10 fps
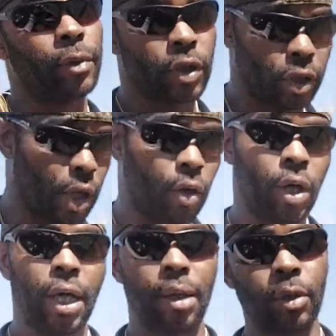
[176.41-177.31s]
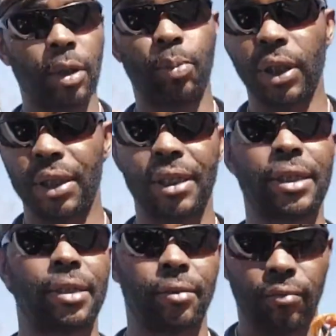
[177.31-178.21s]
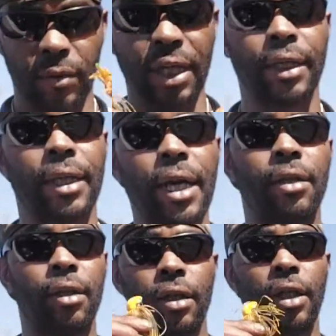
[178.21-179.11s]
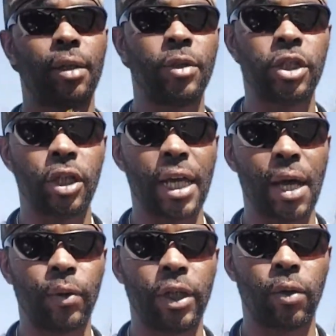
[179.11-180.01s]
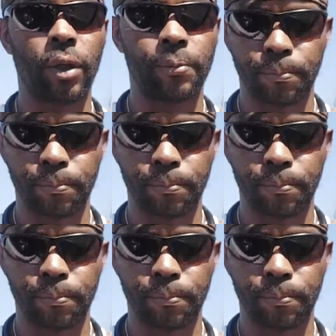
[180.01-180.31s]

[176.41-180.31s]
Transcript: So I'm going to put this thing together, and let me show you how we do it.